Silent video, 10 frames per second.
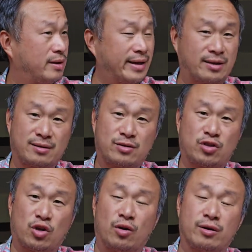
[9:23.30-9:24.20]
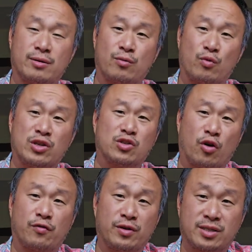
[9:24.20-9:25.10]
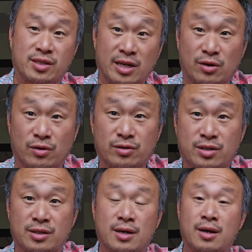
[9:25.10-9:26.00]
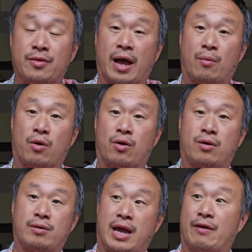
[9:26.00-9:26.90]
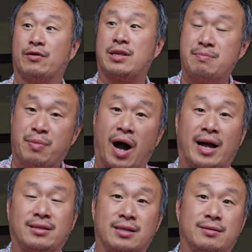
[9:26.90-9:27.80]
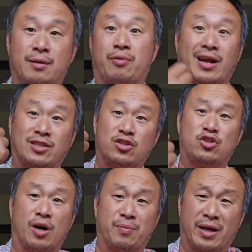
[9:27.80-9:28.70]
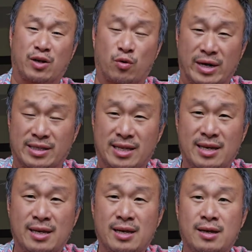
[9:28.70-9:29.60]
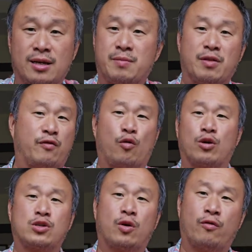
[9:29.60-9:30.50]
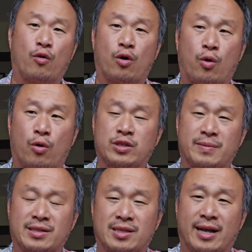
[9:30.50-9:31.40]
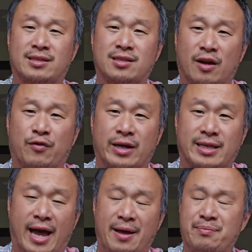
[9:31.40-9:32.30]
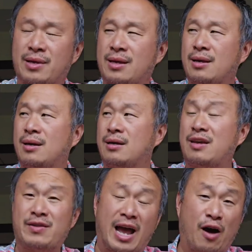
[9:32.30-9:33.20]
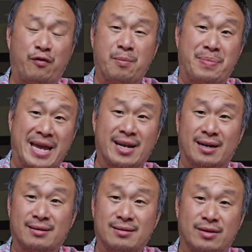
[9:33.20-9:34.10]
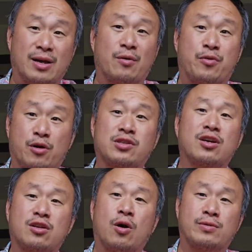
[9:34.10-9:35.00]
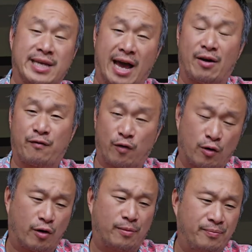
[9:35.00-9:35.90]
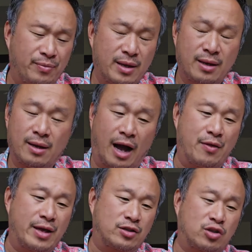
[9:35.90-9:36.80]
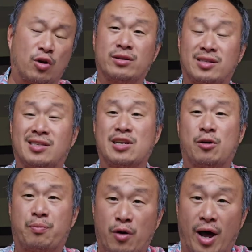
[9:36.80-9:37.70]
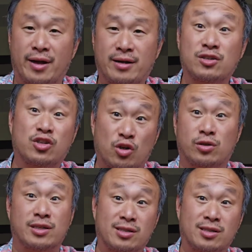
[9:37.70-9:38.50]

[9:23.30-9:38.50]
like certain reserveless singles that were heavily bought and the prices jumped like crazy. It could be the four horsemen sets, stuff like that. Even alpha beta, you know, those could go down further. I think certain sealed products